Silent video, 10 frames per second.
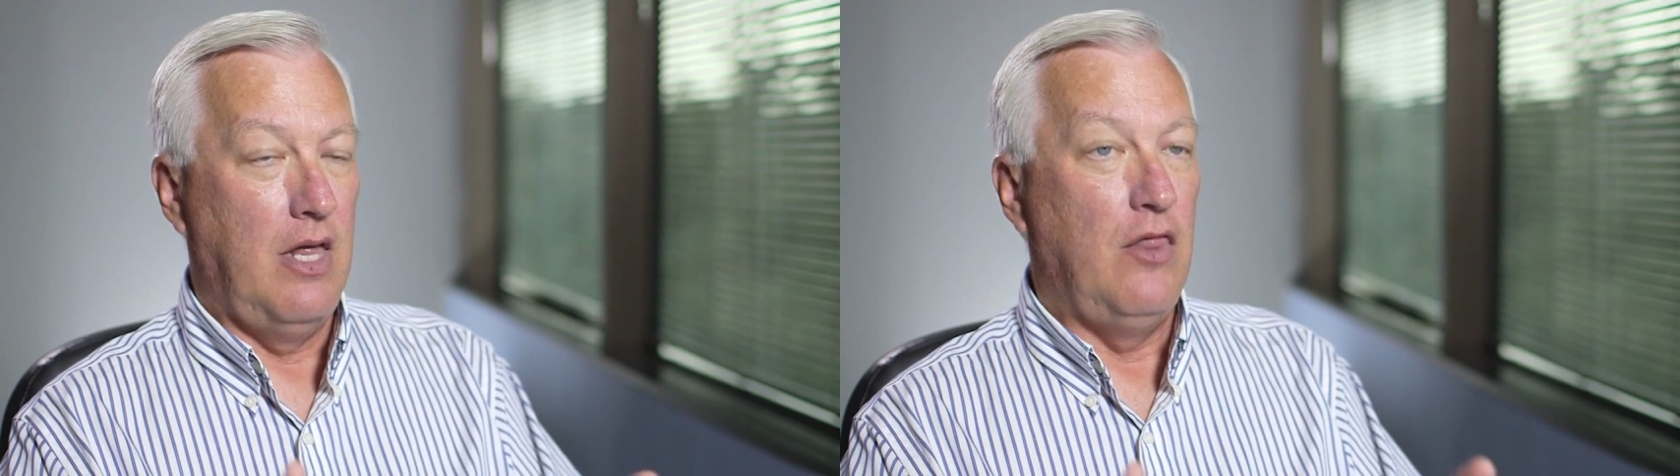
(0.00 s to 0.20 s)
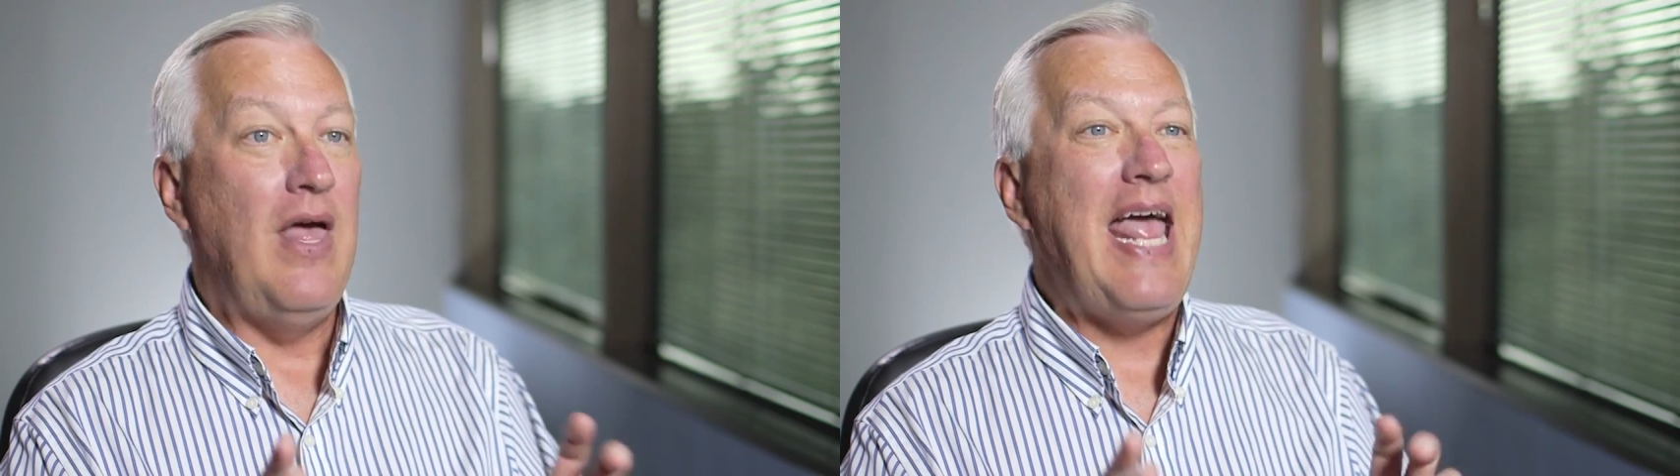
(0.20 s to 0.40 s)

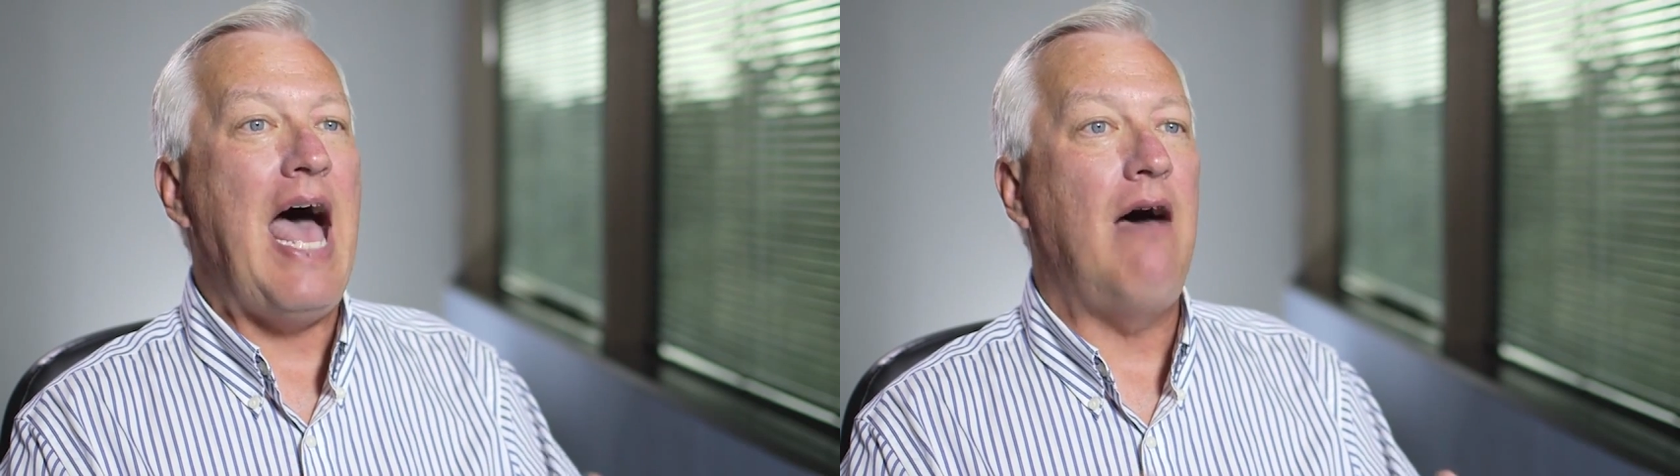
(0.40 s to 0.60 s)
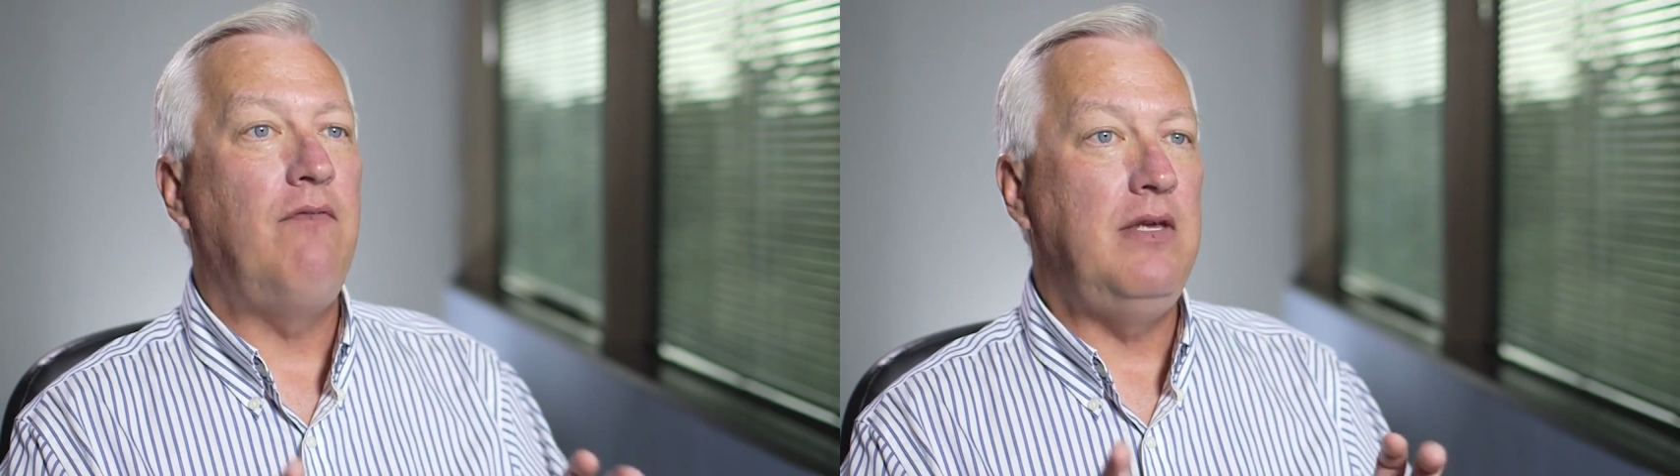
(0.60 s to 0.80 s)
they
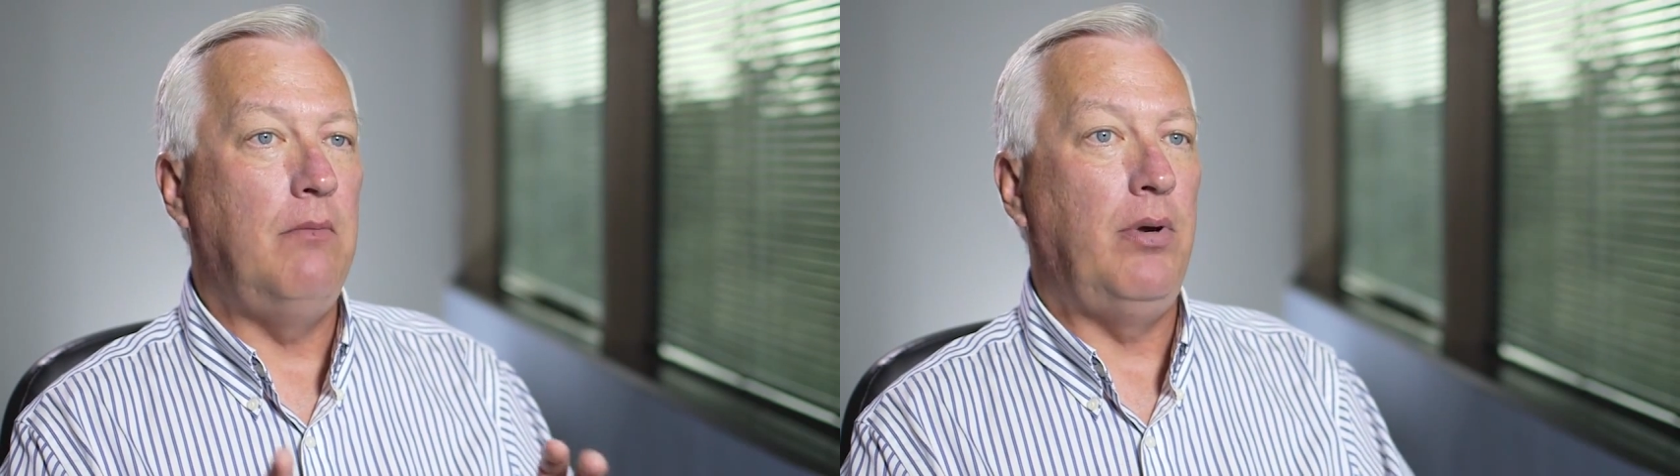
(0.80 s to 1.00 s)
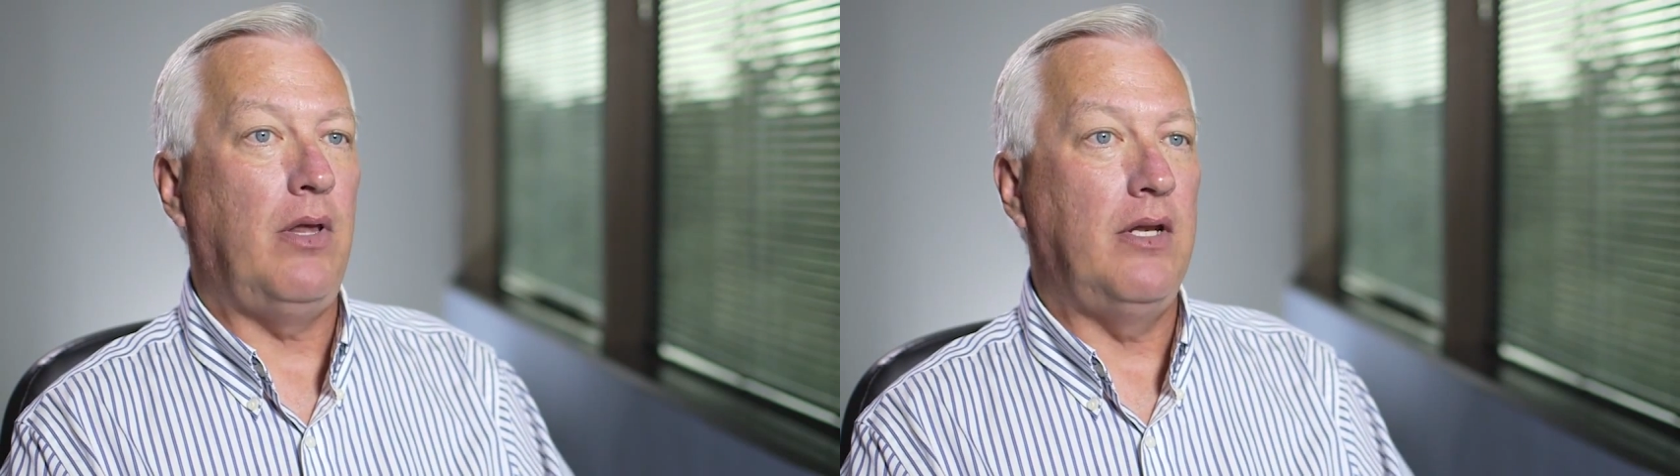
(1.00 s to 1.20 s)
have the
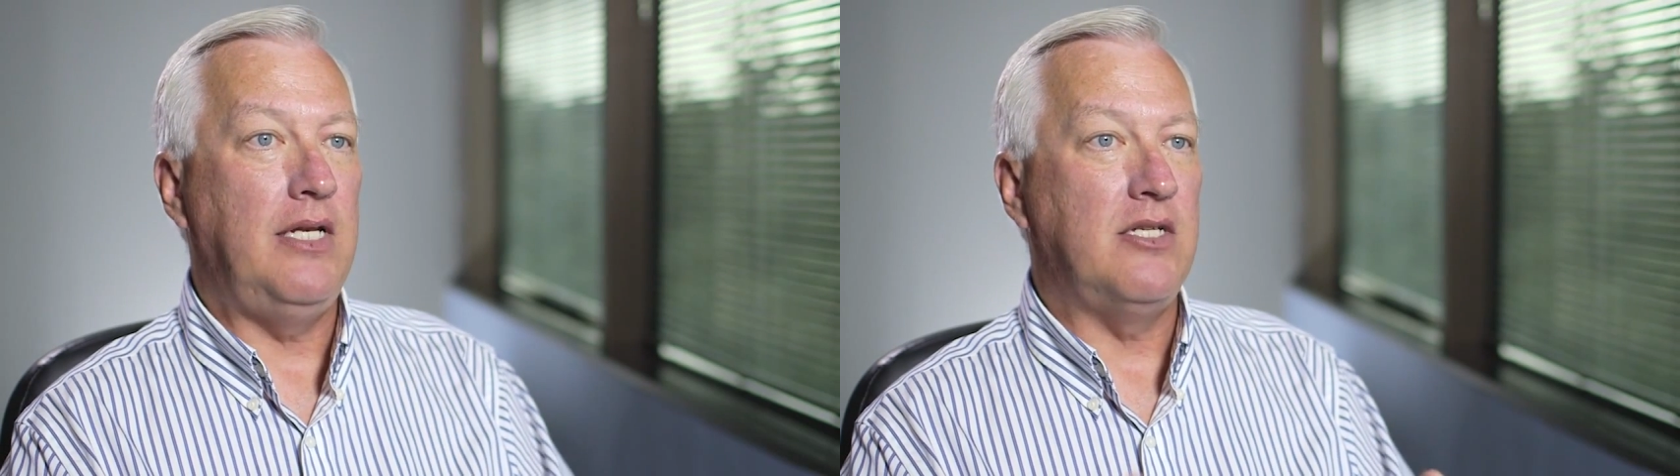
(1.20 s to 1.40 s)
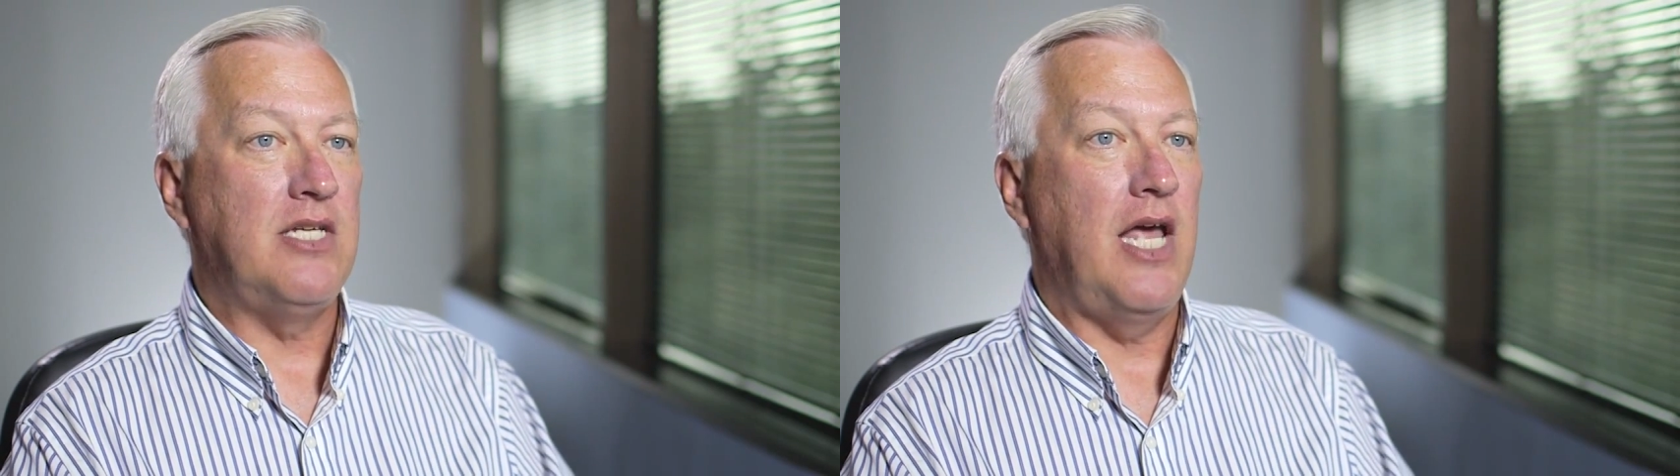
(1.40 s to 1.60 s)
ability
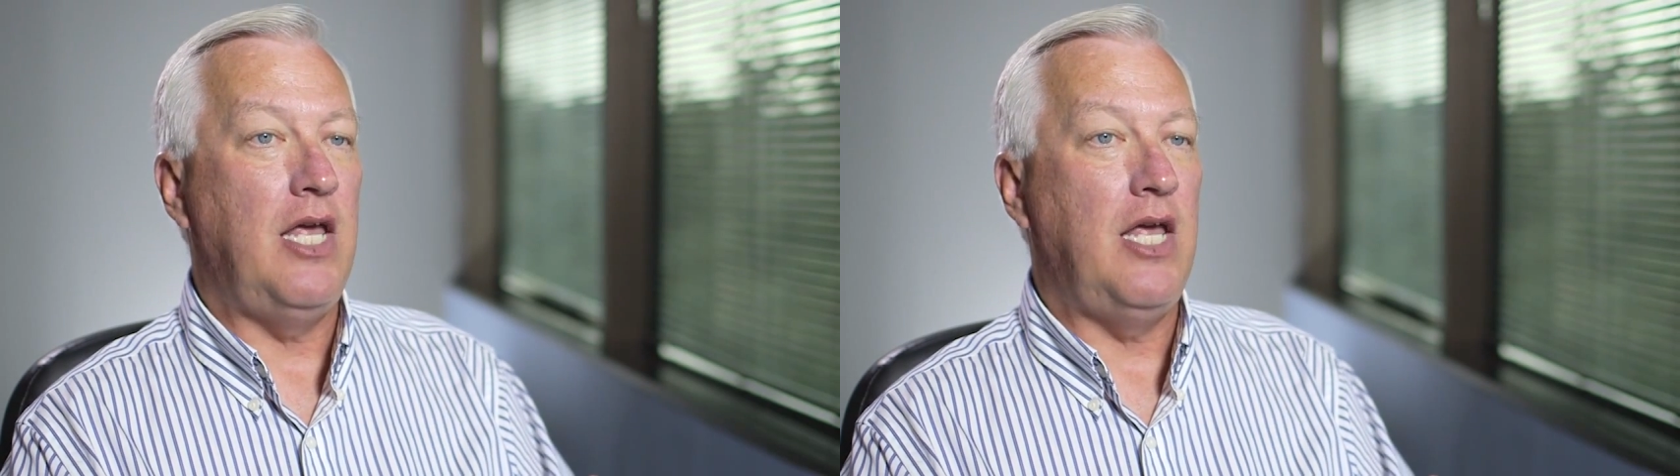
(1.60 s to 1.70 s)
to say,